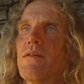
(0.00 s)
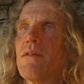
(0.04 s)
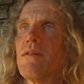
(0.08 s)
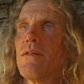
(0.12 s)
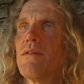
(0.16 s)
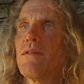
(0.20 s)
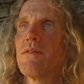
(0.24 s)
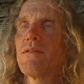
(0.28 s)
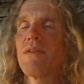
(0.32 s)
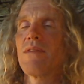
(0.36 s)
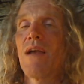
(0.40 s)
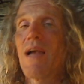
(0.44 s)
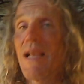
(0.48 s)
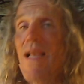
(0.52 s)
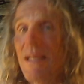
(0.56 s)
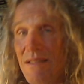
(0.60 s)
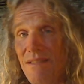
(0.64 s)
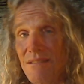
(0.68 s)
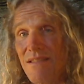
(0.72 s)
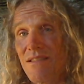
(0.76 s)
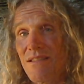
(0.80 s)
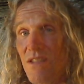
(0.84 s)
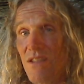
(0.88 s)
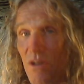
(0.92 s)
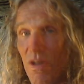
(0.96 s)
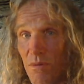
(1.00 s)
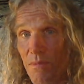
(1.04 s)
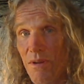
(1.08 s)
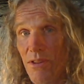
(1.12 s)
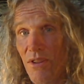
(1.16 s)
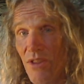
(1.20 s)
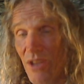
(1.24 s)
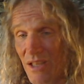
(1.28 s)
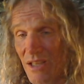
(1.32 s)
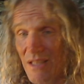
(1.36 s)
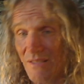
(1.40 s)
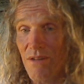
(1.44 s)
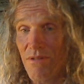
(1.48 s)
Science is the only
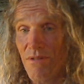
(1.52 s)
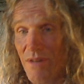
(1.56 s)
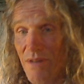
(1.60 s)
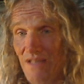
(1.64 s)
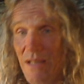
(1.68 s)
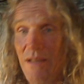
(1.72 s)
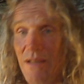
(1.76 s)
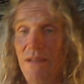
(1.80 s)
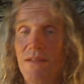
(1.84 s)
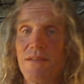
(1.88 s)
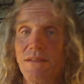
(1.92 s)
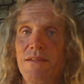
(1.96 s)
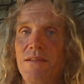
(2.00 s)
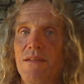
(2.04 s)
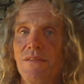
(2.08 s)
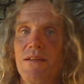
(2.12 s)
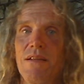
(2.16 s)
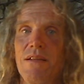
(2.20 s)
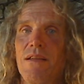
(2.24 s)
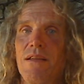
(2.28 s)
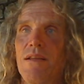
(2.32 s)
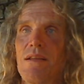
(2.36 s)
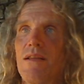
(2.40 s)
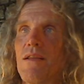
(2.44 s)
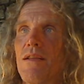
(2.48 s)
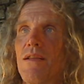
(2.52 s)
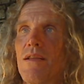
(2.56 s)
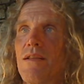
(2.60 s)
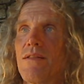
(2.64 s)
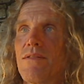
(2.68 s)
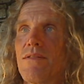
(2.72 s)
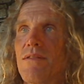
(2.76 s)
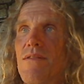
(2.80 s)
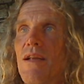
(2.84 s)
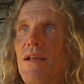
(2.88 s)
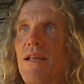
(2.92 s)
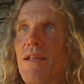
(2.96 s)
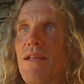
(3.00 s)
thing there is, and
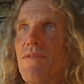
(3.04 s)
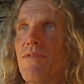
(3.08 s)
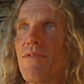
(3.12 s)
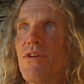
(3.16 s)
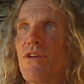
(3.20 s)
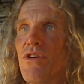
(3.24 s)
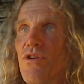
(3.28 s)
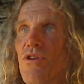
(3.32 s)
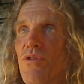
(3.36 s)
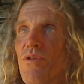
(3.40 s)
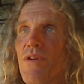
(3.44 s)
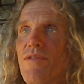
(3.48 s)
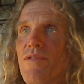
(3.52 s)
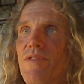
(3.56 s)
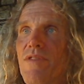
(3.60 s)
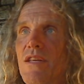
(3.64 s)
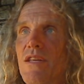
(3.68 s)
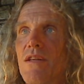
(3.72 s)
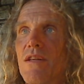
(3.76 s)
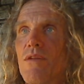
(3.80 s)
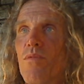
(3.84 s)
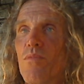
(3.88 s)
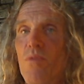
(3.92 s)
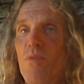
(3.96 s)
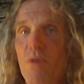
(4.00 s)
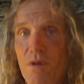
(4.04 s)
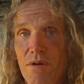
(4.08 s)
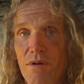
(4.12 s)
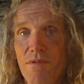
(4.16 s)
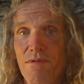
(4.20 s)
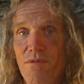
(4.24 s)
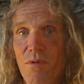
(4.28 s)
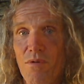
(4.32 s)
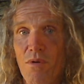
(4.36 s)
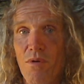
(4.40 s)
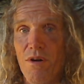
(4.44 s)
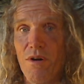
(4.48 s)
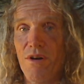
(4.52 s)
it's not even, you don't even need a word
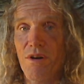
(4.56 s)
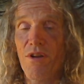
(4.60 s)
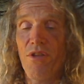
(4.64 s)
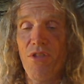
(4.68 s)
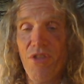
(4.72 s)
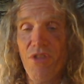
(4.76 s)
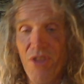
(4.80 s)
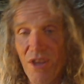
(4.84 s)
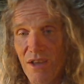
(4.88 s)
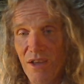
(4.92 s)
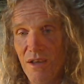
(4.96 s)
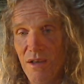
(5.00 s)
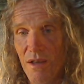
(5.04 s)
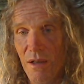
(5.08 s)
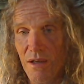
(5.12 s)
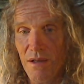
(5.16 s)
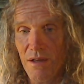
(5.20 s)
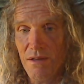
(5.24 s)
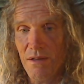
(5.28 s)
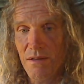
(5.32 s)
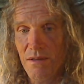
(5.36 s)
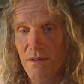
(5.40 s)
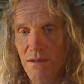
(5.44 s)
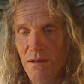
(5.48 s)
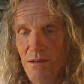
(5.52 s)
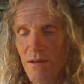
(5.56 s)
for it. Thinking.